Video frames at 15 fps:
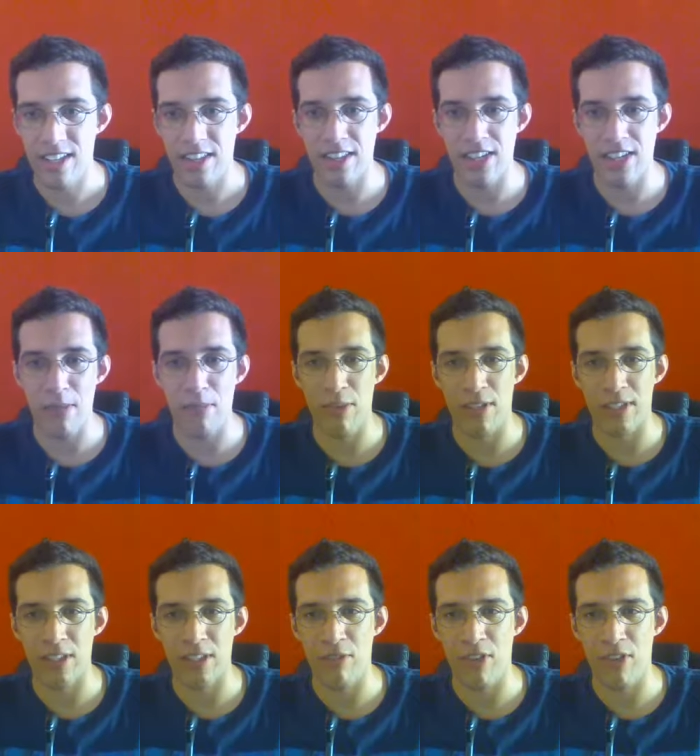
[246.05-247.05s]
the
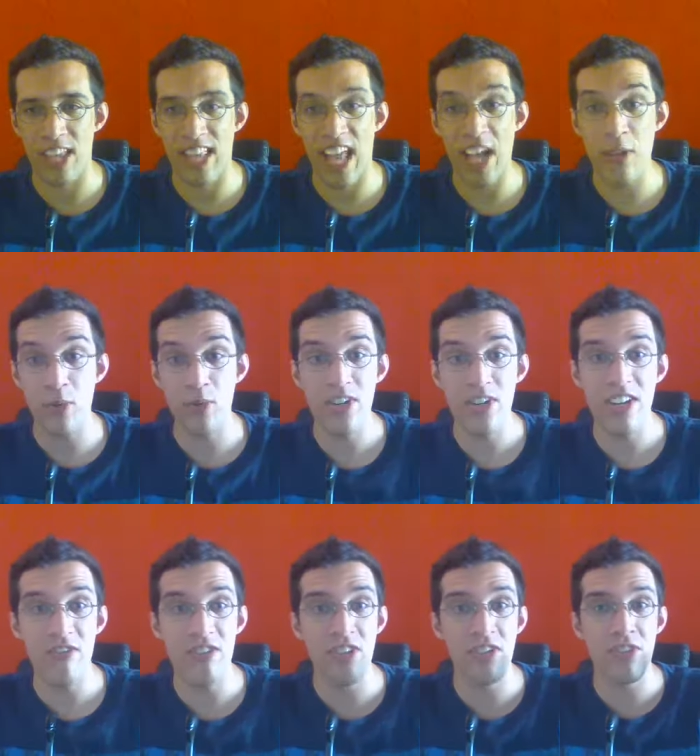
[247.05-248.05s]
ability for that. I couldn't
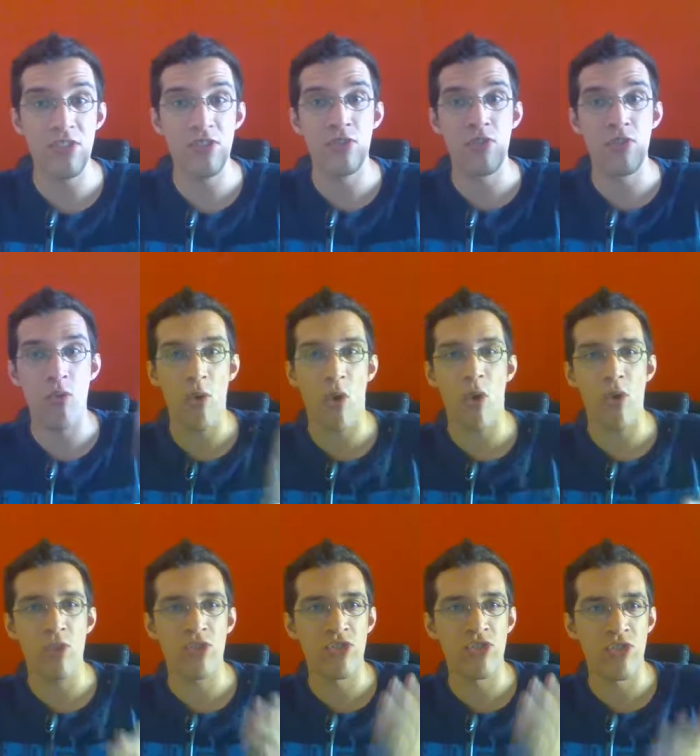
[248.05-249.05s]
even
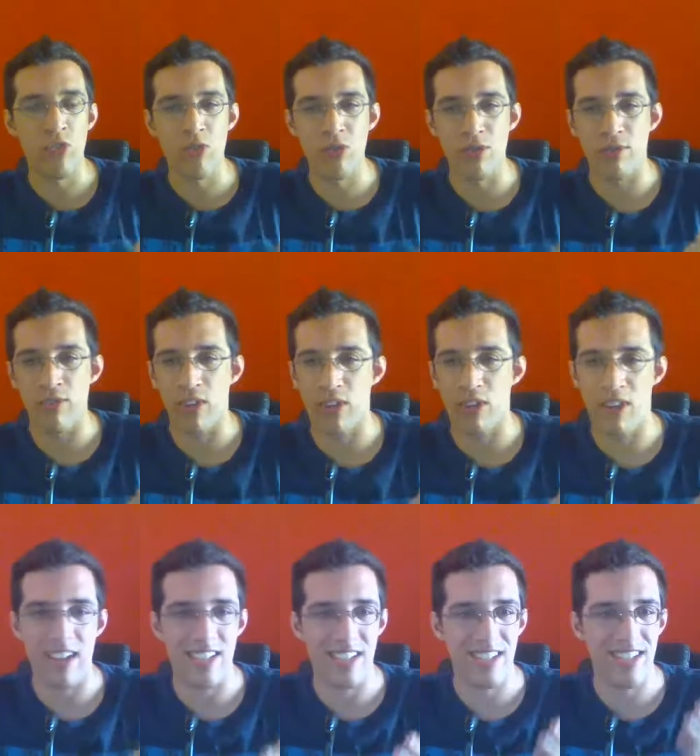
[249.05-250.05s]
draw Zeus for
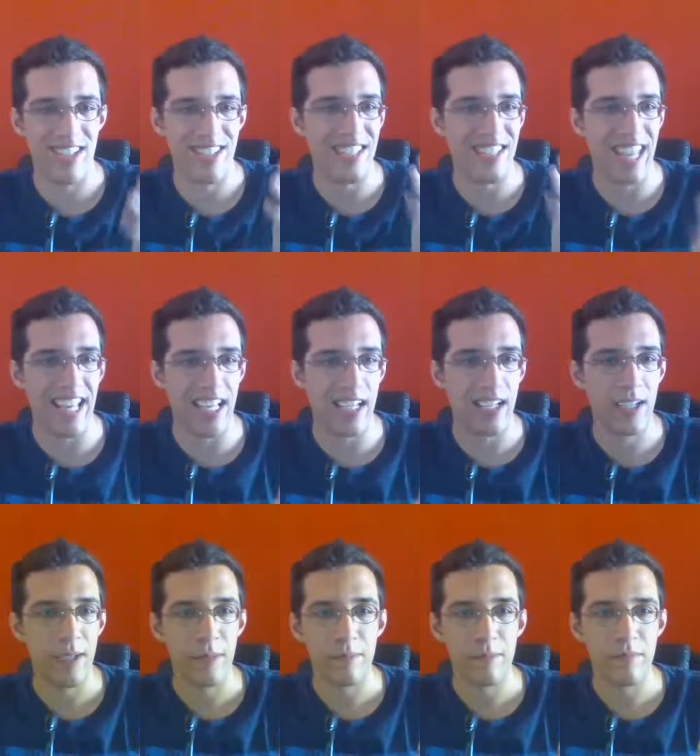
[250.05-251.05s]
Christ's sake.
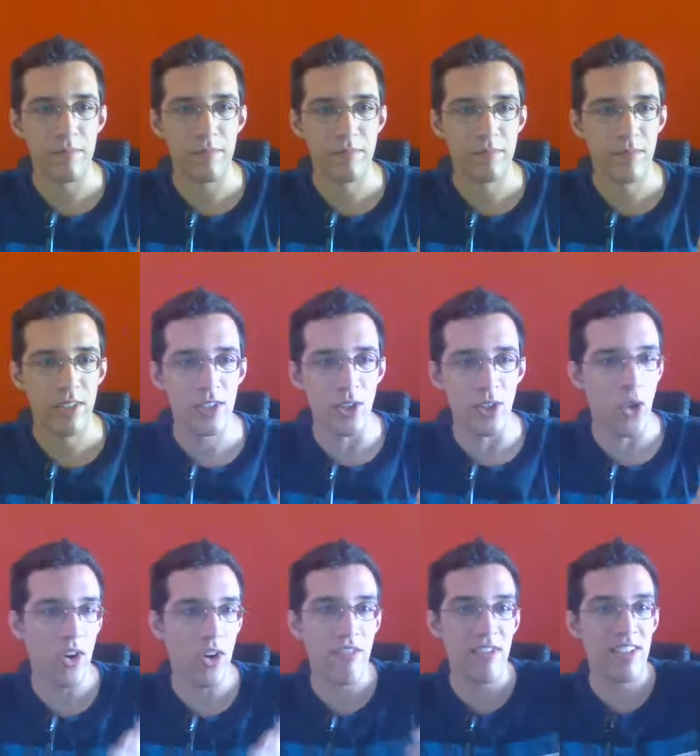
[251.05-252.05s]

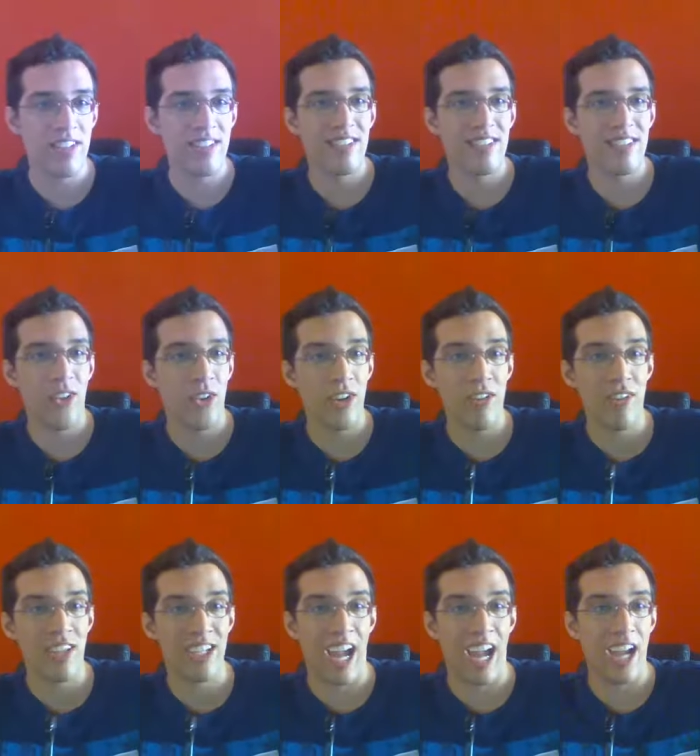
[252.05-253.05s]
Not even not
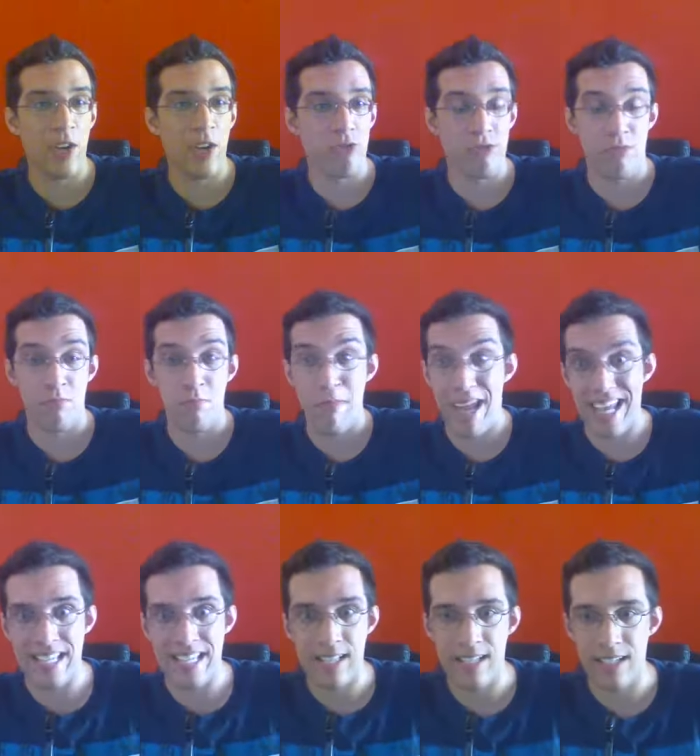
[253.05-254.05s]
even Kaido's
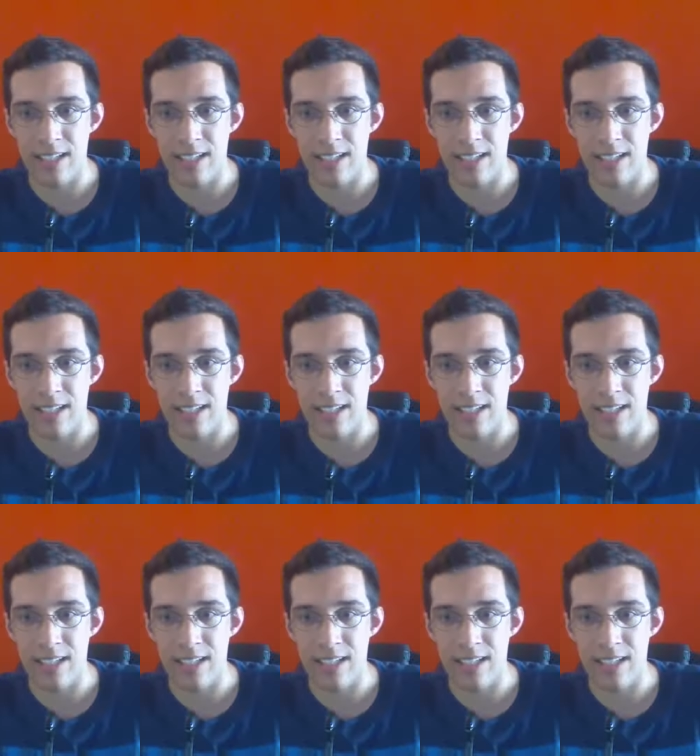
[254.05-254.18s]
mates,